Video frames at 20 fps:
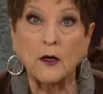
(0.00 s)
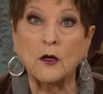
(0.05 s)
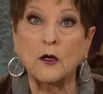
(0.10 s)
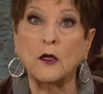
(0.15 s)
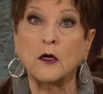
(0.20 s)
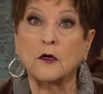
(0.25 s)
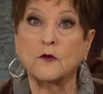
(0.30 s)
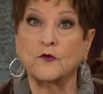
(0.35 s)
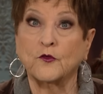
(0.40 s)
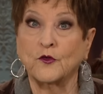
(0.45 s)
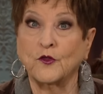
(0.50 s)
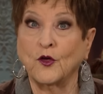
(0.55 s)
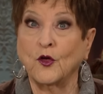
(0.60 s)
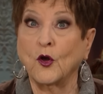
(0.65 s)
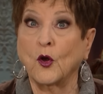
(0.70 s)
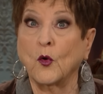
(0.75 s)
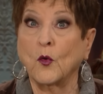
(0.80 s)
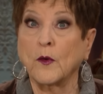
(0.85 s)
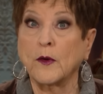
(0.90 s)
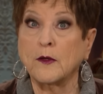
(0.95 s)
look for the
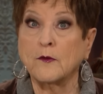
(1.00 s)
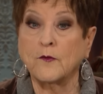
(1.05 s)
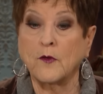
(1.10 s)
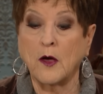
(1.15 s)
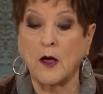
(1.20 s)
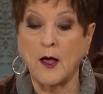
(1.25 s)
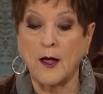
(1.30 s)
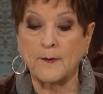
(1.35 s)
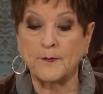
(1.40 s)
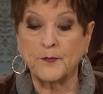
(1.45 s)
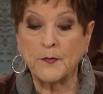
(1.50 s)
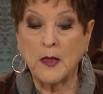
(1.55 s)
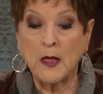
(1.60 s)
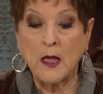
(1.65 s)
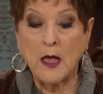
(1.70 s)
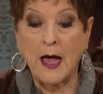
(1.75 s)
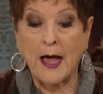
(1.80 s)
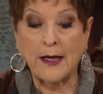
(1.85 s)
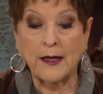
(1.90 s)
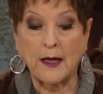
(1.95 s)
glory of God.
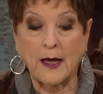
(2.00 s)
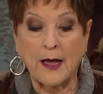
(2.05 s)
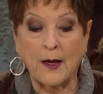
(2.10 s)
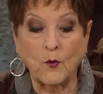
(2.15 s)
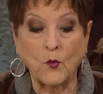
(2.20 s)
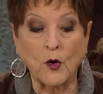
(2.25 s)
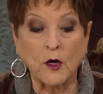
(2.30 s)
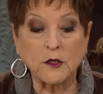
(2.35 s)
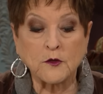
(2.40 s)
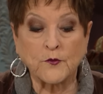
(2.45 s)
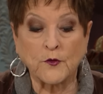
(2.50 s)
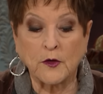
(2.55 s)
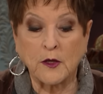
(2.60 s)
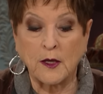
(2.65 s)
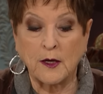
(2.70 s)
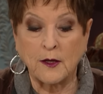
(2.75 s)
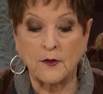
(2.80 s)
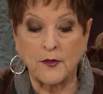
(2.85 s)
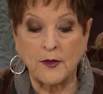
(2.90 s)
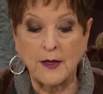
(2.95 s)
Praise I, I worked God. for
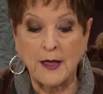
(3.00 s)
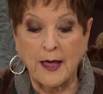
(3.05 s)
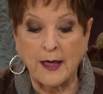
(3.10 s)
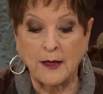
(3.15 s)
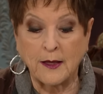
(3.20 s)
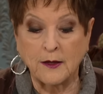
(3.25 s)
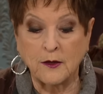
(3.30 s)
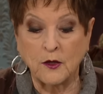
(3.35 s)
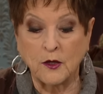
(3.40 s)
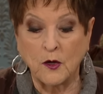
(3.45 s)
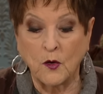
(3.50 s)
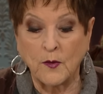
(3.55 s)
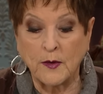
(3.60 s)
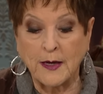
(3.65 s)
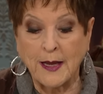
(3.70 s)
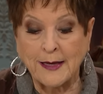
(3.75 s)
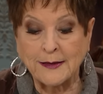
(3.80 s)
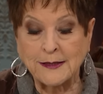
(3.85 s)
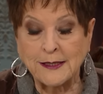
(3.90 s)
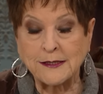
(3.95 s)
Kenneth E. Hagin. You know, in
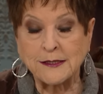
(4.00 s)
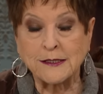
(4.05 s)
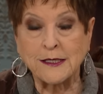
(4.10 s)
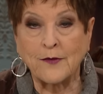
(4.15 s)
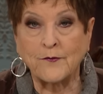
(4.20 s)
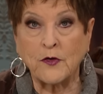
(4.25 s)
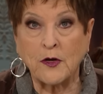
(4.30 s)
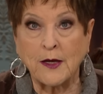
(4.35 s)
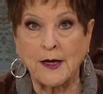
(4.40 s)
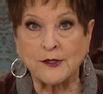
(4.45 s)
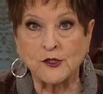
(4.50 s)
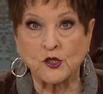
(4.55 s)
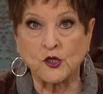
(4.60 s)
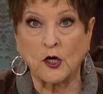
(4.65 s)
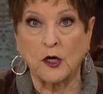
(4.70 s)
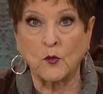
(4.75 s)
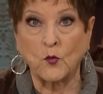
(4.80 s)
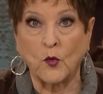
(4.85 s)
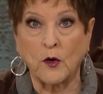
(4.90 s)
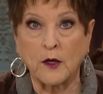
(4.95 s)
1970, I
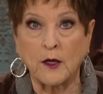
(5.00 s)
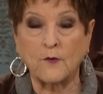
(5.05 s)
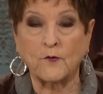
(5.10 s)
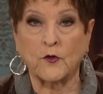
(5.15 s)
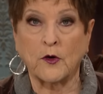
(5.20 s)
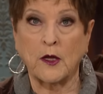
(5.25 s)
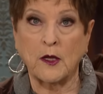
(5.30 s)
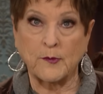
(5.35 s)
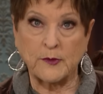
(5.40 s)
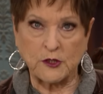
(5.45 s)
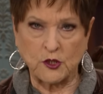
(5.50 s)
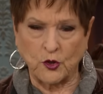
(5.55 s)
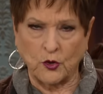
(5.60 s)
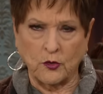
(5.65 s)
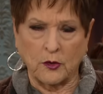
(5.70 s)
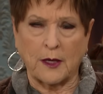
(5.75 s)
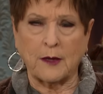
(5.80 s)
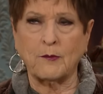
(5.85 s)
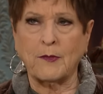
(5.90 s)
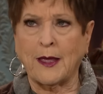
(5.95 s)
started working for him. He's a
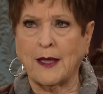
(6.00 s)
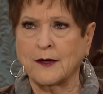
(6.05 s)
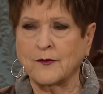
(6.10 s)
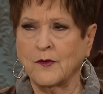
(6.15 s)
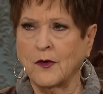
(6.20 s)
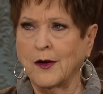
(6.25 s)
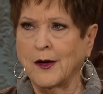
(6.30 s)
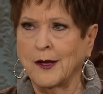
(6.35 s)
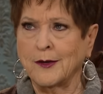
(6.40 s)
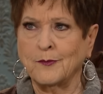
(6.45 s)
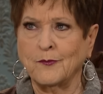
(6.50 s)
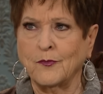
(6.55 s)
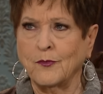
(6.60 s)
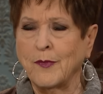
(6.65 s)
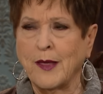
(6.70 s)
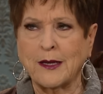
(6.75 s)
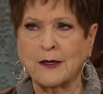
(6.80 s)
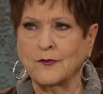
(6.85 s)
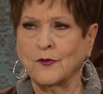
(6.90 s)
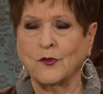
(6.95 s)
great man of God,
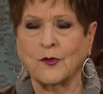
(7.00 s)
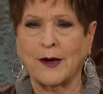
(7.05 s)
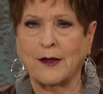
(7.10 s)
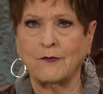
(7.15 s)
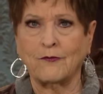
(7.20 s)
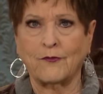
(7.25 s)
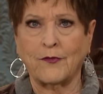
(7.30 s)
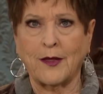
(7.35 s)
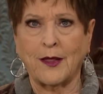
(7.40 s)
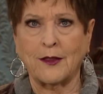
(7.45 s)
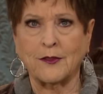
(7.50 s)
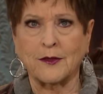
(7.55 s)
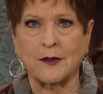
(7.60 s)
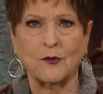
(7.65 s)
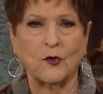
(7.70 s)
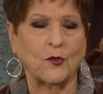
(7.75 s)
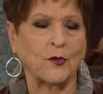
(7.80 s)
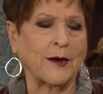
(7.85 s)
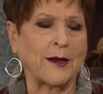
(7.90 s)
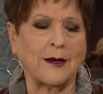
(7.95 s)
man of great faith
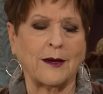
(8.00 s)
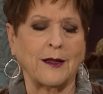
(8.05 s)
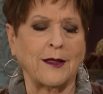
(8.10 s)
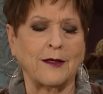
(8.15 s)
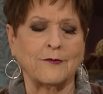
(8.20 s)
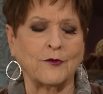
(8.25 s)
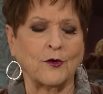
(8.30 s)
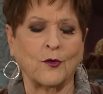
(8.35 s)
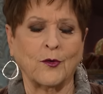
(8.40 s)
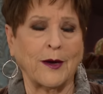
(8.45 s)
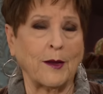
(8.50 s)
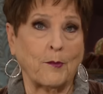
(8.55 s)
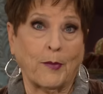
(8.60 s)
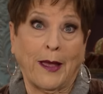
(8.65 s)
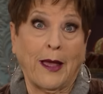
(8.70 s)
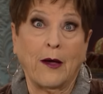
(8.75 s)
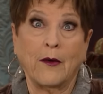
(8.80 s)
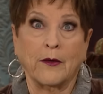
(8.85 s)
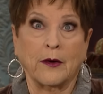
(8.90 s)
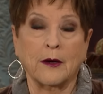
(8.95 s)
and great love and great
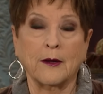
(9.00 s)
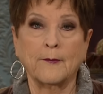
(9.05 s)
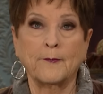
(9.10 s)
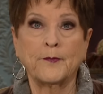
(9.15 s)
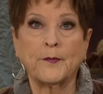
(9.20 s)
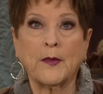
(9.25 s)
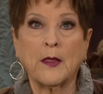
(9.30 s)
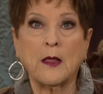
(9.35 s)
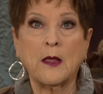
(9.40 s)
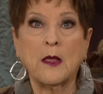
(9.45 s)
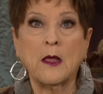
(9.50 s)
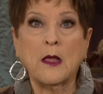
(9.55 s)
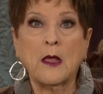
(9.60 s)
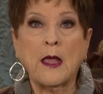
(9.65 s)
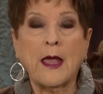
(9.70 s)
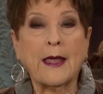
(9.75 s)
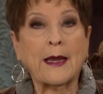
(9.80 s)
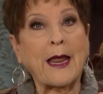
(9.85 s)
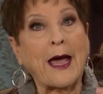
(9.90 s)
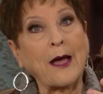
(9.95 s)
power. Yes, he
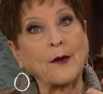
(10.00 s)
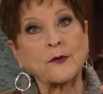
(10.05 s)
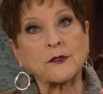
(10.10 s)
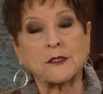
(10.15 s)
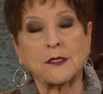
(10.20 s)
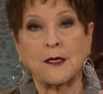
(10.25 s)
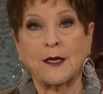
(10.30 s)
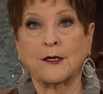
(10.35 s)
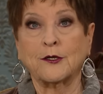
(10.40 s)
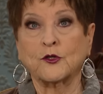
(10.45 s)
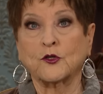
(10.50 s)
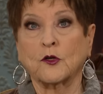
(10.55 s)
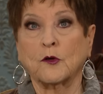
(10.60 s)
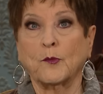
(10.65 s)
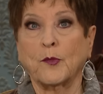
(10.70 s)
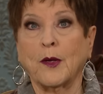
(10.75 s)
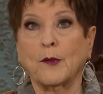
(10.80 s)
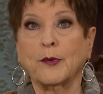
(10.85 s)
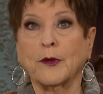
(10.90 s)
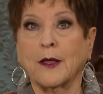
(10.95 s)
was. And I was the editor is.
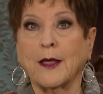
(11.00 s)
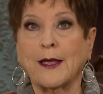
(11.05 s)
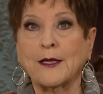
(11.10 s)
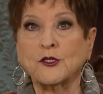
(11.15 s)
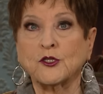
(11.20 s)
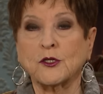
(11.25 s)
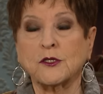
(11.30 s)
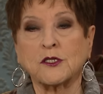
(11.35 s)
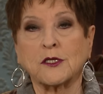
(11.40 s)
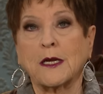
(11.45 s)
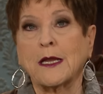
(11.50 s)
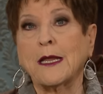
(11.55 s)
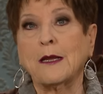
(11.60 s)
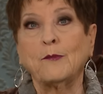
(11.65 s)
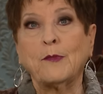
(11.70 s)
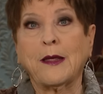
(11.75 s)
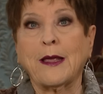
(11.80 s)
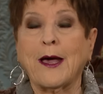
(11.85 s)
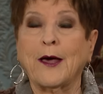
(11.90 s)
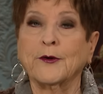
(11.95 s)
of publications, and
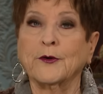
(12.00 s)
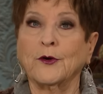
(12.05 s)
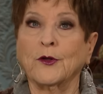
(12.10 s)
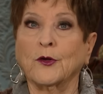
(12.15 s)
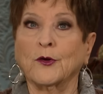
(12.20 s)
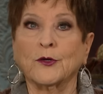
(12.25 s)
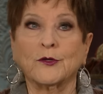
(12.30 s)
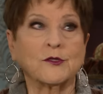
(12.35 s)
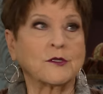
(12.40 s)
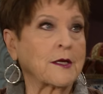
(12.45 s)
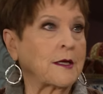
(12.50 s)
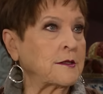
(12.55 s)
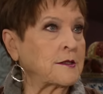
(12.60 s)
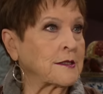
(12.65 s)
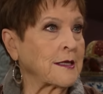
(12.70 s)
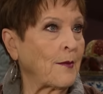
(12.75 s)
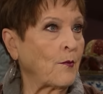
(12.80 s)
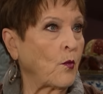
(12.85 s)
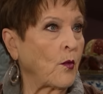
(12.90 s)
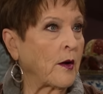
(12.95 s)
he'd be out on a crusade
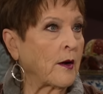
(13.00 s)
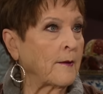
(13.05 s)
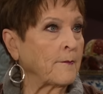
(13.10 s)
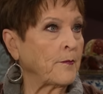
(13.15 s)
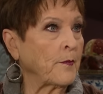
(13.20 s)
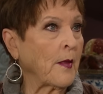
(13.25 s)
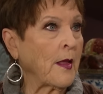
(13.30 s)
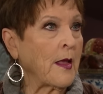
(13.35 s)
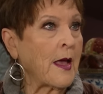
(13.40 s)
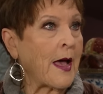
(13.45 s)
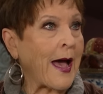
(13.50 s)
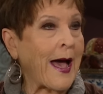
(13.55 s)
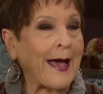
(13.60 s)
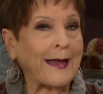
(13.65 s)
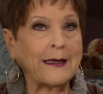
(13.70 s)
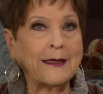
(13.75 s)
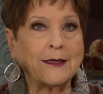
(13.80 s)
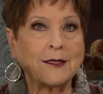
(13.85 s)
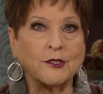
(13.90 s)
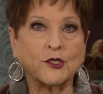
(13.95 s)
somewhere, and I
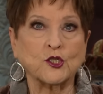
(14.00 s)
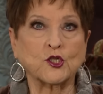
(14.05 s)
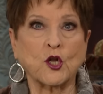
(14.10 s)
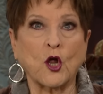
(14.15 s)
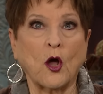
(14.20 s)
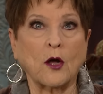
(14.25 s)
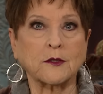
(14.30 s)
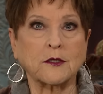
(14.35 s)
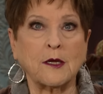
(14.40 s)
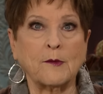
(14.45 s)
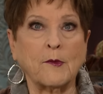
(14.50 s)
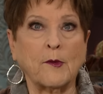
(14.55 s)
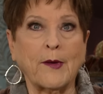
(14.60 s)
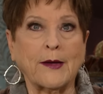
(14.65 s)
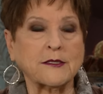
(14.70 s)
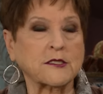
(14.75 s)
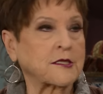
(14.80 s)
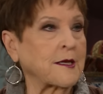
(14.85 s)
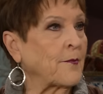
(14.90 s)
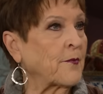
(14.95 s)
needed to talk to him
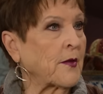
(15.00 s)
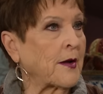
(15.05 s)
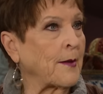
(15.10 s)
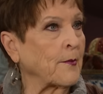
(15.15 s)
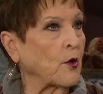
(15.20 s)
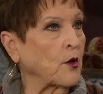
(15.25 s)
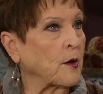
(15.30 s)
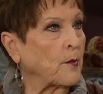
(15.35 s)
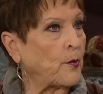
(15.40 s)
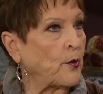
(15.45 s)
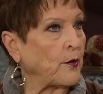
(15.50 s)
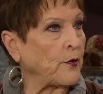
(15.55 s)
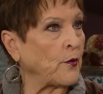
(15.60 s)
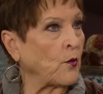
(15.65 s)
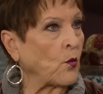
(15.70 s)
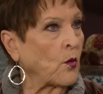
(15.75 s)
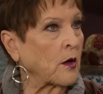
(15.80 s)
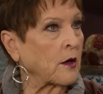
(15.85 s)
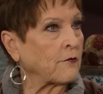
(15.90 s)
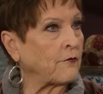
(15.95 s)
about something I'm going to put in the
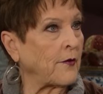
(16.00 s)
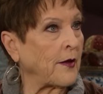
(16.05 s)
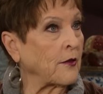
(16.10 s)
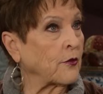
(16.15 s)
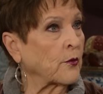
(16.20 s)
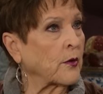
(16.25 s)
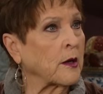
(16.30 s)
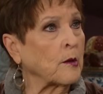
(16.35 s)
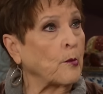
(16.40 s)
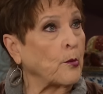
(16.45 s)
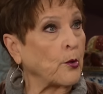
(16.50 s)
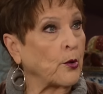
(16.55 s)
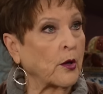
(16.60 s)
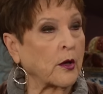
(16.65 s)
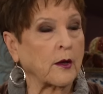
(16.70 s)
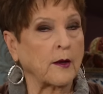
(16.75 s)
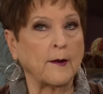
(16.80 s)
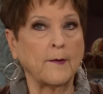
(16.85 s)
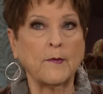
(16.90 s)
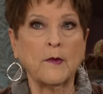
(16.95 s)
Word of Faith or in a
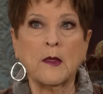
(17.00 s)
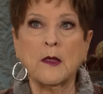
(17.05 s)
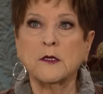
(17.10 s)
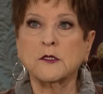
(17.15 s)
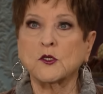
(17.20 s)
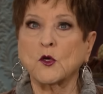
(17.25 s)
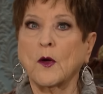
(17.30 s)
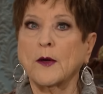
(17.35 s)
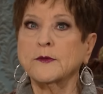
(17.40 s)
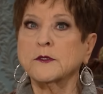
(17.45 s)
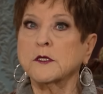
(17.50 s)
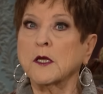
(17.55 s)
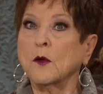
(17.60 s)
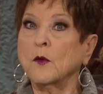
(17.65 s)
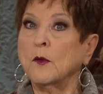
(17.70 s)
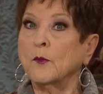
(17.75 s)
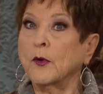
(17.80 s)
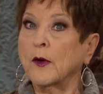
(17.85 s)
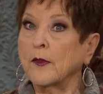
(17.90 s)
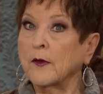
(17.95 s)
book. So I would say,
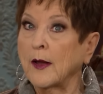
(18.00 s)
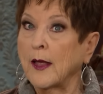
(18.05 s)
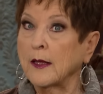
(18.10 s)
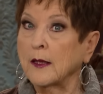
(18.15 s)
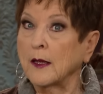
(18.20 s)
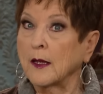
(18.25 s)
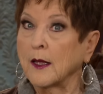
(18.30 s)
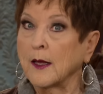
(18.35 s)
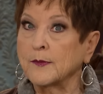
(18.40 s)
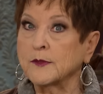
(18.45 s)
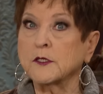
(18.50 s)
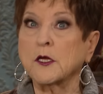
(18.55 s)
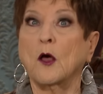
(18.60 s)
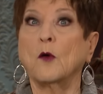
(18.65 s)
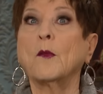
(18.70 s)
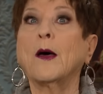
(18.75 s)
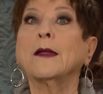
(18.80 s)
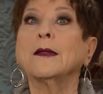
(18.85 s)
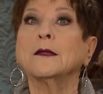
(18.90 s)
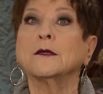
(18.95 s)
when Brother Hagin comes
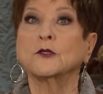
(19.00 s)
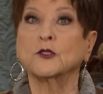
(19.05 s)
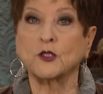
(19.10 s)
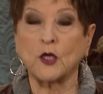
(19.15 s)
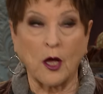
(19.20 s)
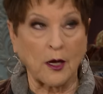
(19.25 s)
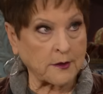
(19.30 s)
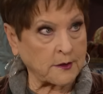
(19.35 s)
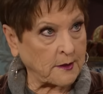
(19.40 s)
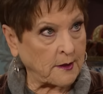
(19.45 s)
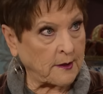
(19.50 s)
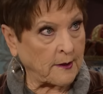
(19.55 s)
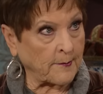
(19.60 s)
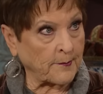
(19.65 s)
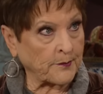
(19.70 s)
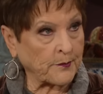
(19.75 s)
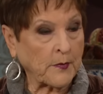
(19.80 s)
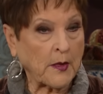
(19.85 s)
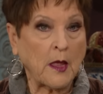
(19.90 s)
home, I need to talk to him.